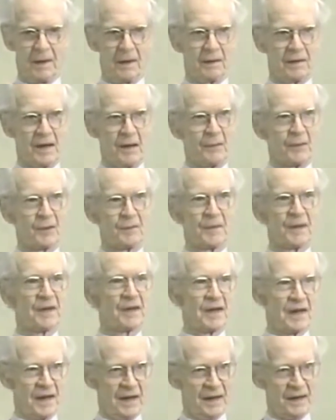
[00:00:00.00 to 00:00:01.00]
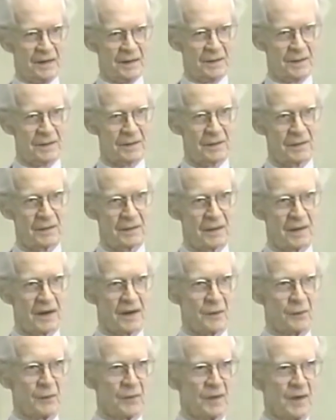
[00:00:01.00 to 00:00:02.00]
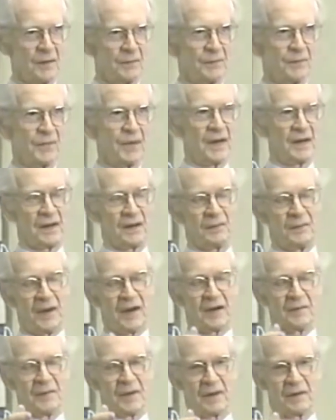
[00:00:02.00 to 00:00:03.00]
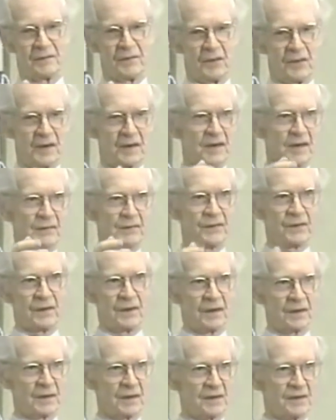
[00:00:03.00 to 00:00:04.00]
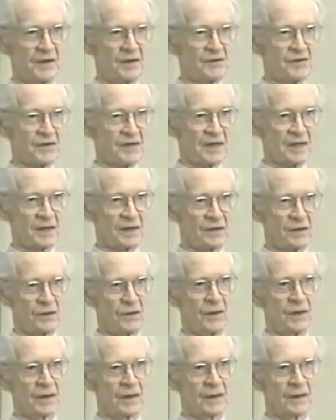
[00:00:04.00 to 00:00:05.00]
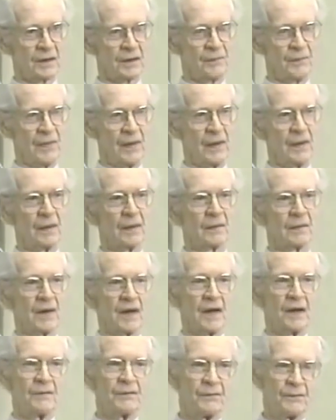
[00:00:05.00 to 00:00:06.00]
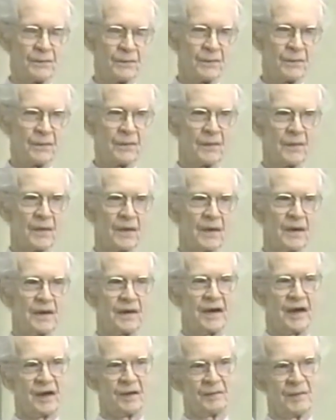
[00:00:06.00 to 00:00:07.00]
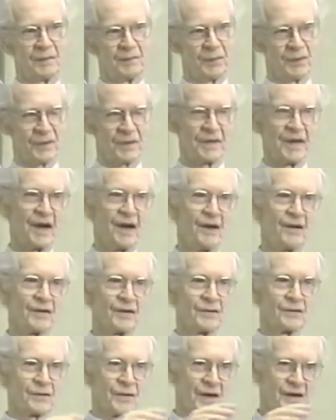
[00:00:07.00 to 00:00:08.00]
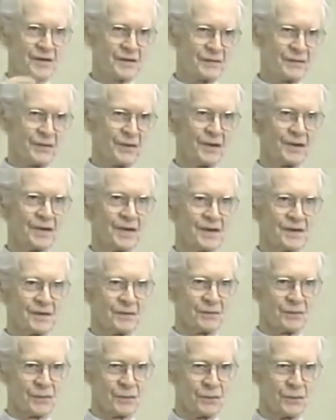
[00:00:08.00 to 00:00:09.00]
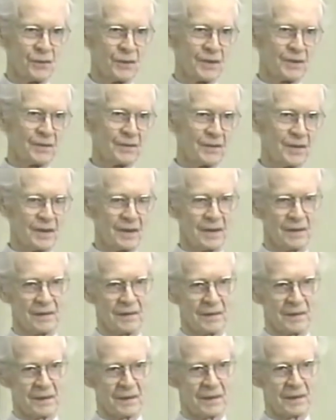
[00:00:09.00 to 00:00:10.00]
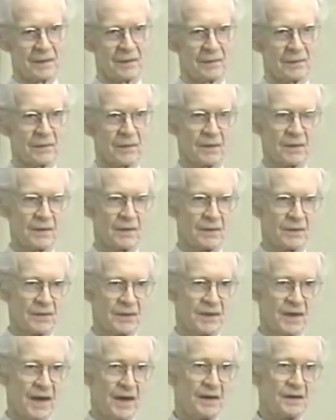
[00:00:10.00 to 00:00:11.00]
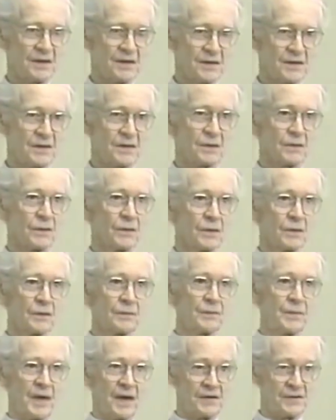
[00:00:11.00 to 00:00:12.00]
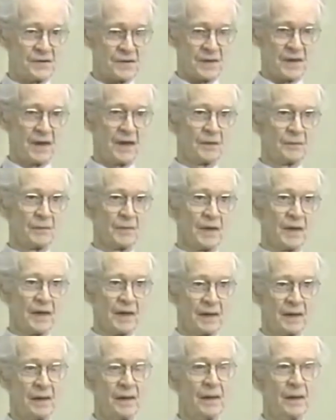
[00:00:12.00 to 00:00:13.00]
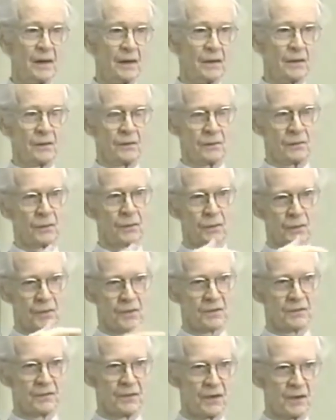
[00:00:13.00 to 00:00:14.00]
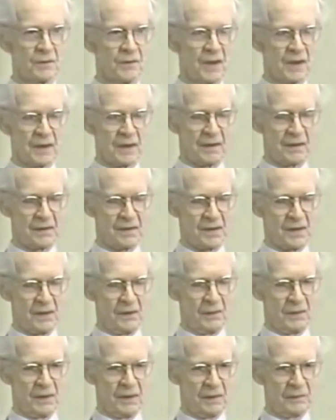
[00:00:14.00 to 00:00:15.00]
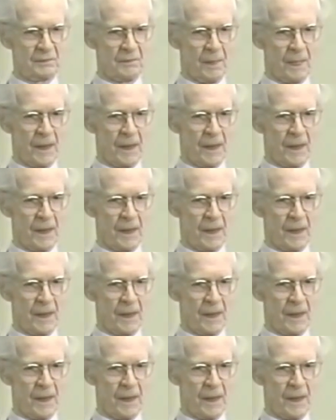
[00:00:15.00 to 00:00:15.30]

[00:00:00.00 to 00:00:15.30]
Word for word: That would have been the end, and it, up, and it might have been a very difficult contingency that taught it. If it hadn't been put down and transferred as a rule in, in, uh, in texts or passed down by rules verbally and so on.